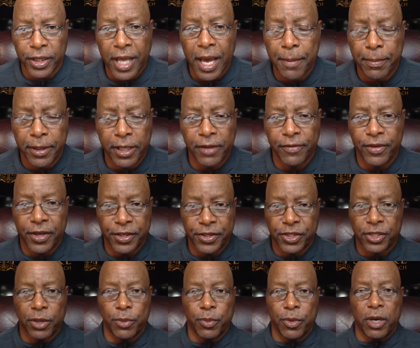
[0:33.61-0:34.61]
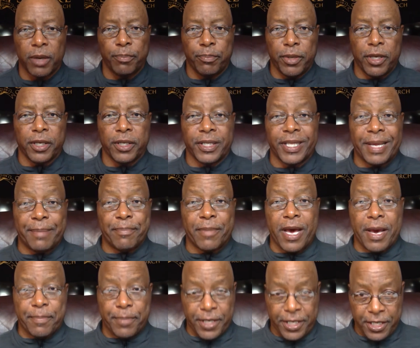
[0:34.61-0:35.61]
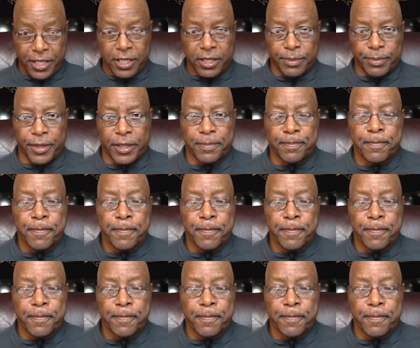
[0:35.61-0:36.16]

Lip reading: I believe there's someone bigger than my predicament,